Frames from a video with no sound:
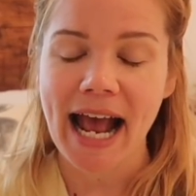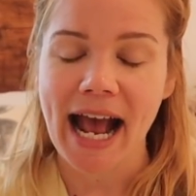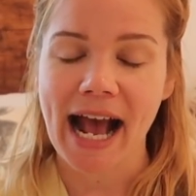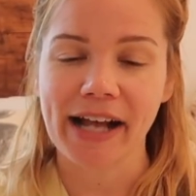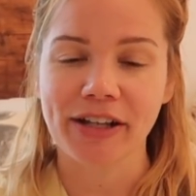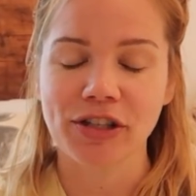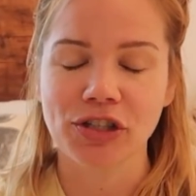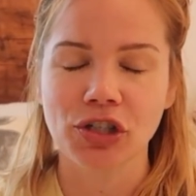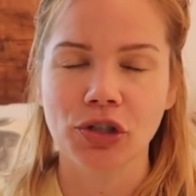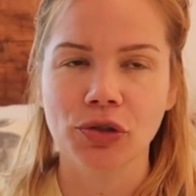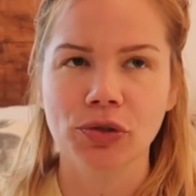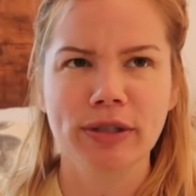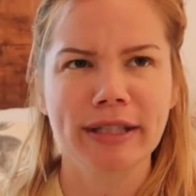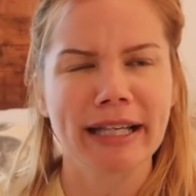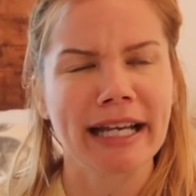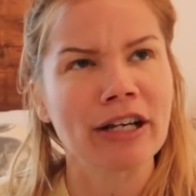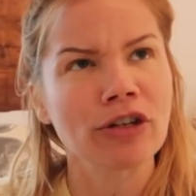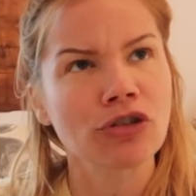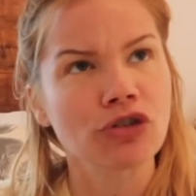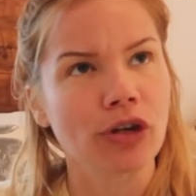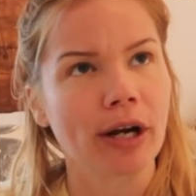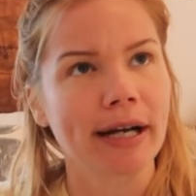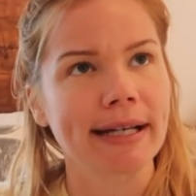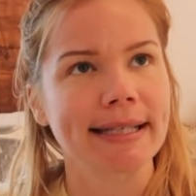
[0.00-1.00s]
And so it was
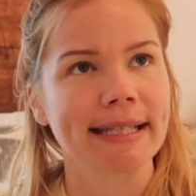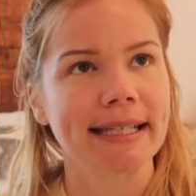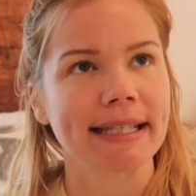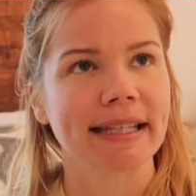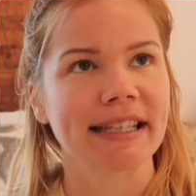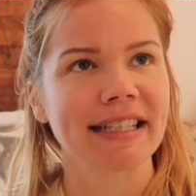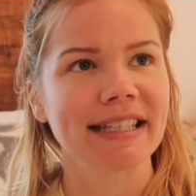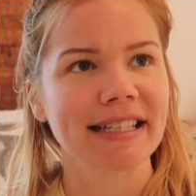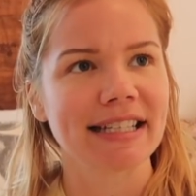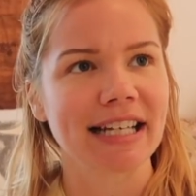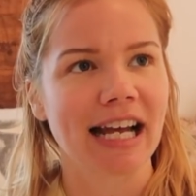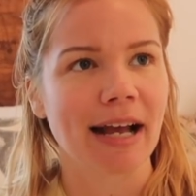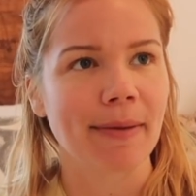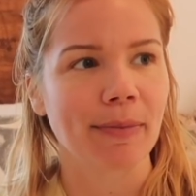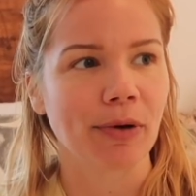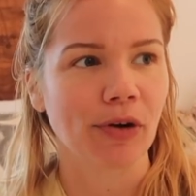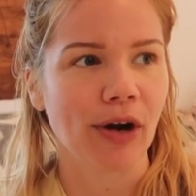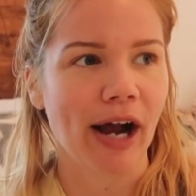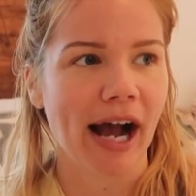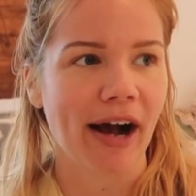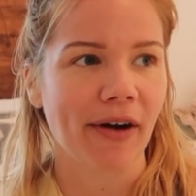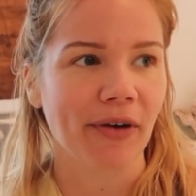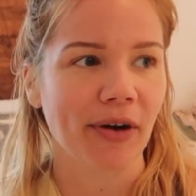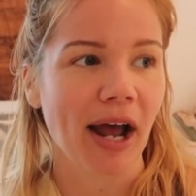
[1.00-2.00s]
interesting this time
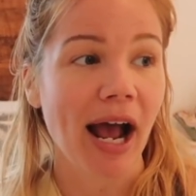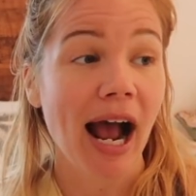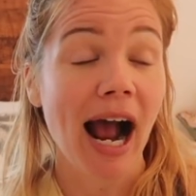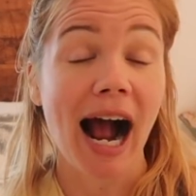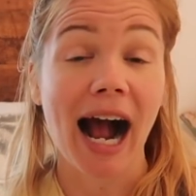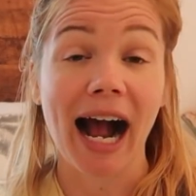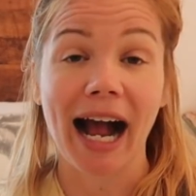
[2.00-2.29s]
around.